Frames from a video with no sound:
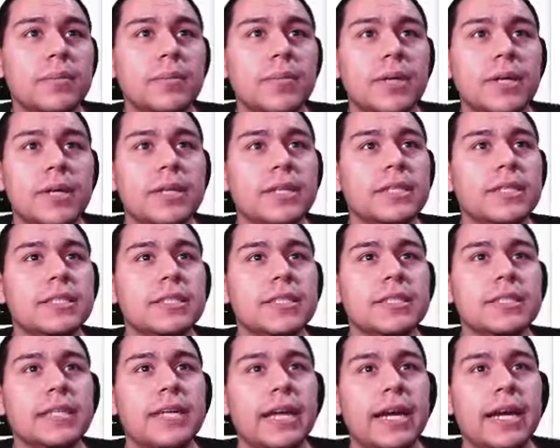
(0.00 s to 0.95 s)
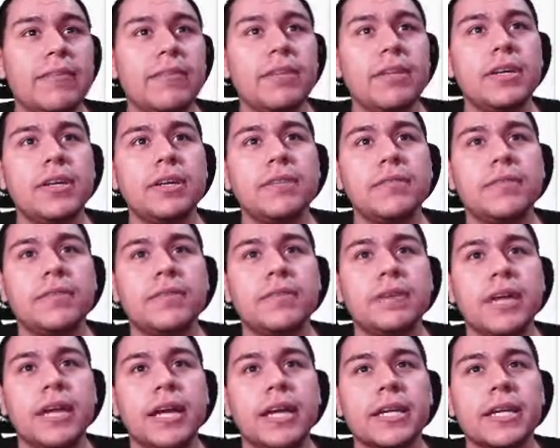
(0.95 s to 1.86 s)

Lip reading: But since I have enough, I